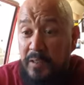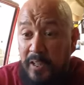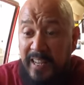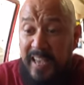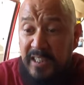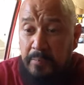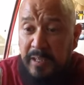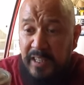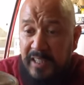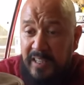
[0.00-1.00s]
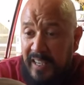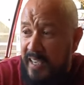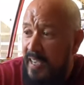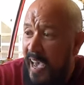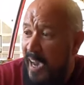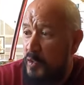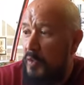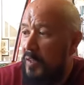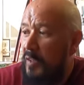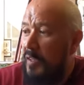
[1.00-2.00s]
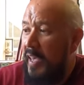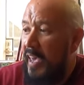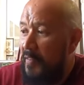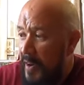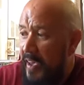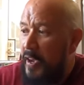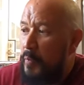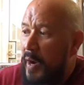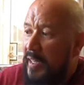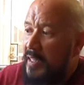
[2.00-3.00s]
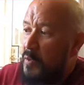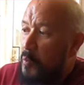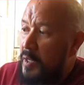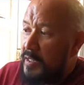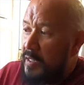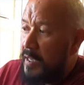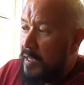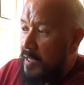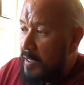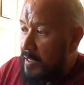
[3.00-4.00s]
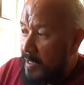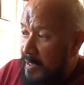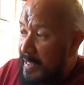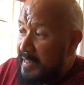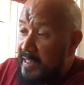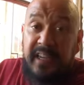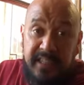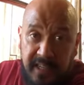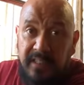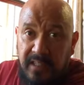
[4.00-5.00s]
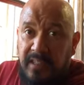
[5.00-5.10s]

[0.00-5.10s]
the last time I did a actual FIA rally was uh, 1998,